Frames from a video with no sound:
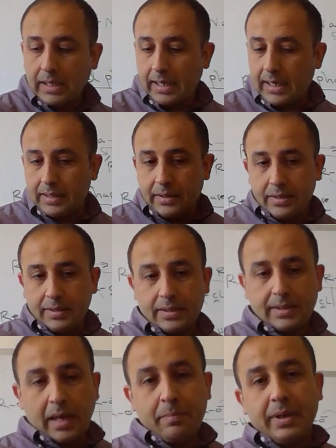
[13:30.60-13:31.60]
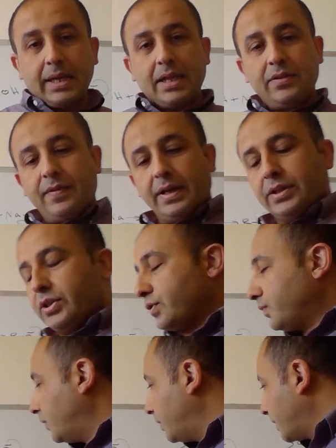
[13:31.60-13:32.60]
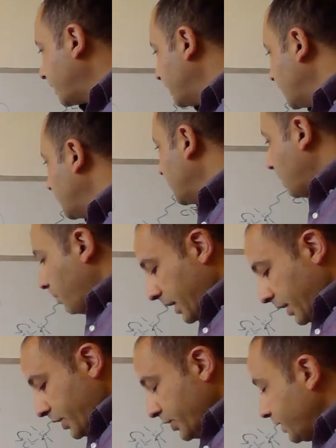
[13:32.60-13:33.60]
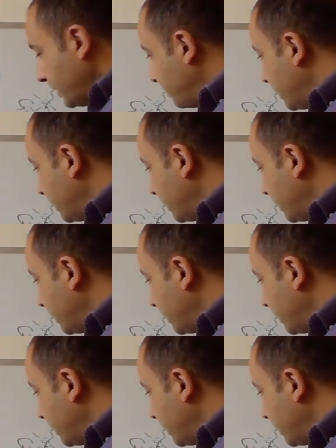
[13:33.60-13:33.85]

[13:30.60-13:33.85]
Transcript: And this is a big advantage for partitioning